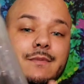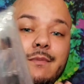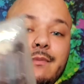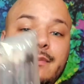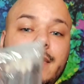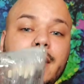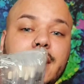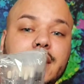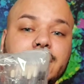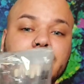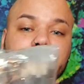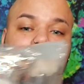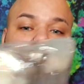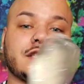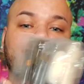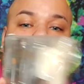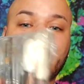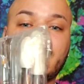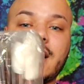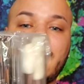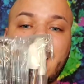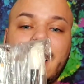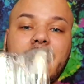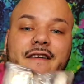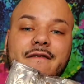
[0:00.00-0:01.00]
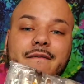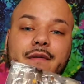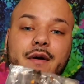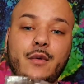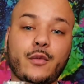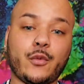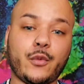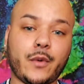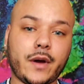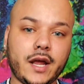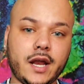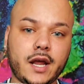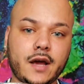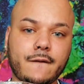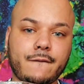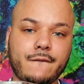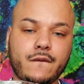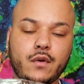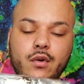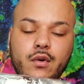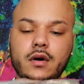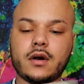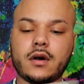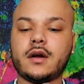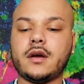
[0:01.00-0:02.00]
bitch is what I've been waiting for.
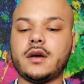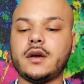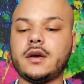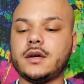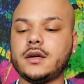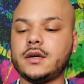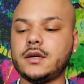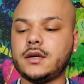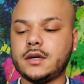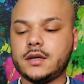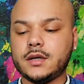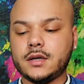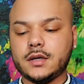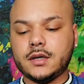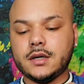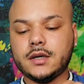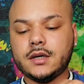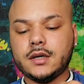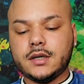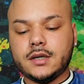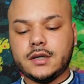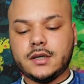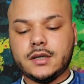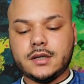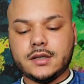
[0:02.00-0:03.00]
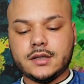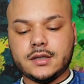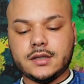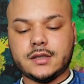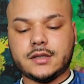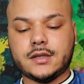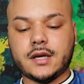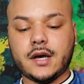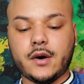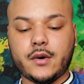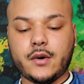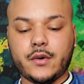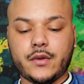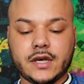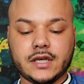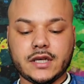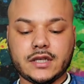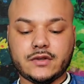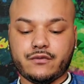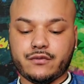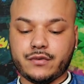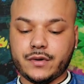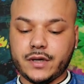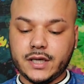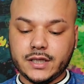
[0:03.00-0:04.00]
So this
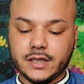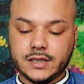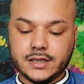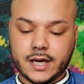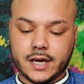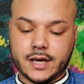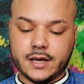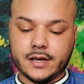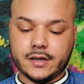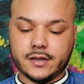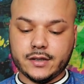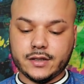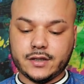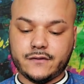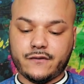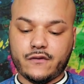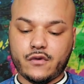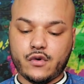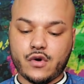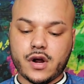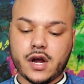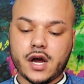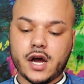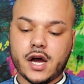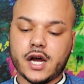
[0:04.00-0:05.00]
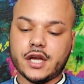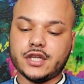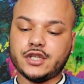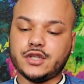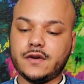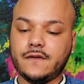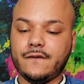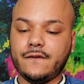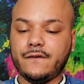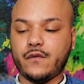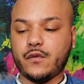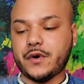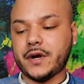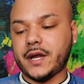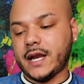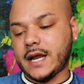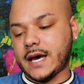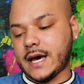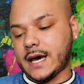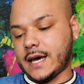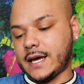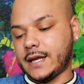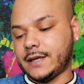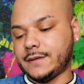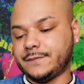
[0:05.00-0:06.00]
retails for
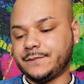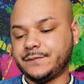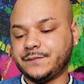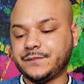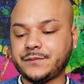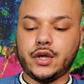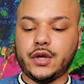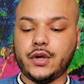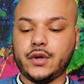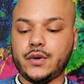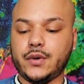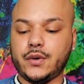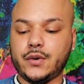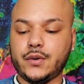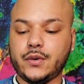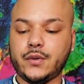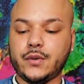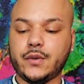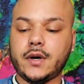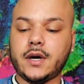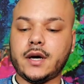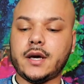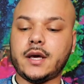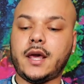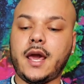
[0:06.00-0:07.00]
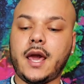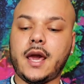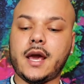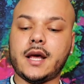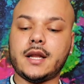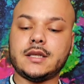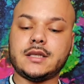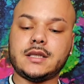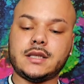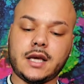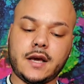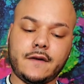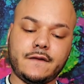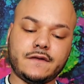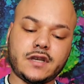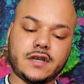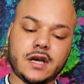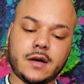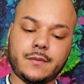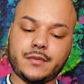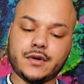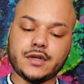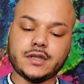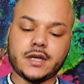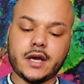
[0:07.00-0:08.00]
$149. You can save
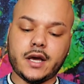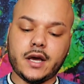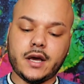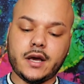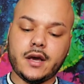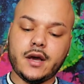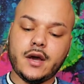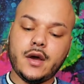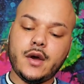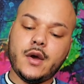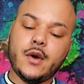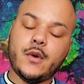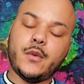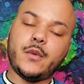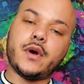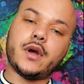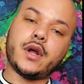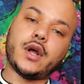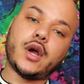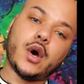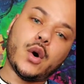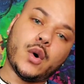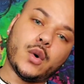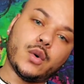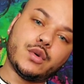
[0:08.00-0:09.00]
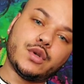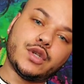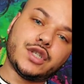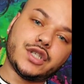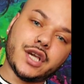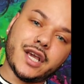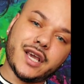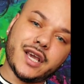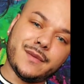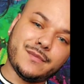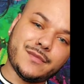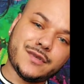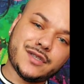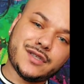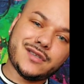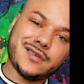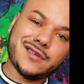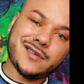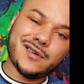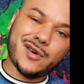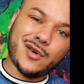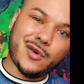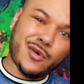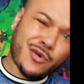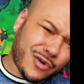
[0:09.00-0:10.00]
10%. with code James
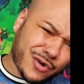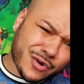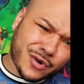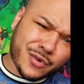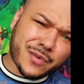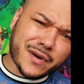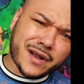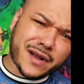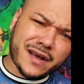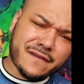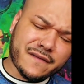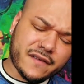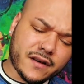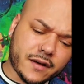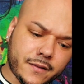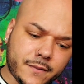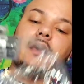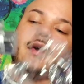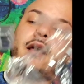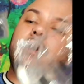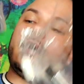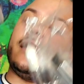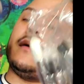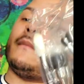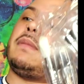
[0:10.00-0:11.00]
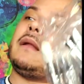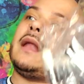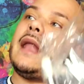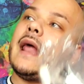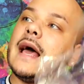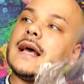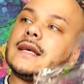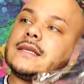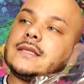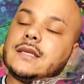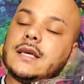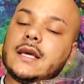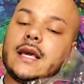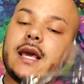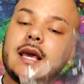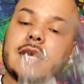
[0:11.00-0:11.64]
or whatever. Plastic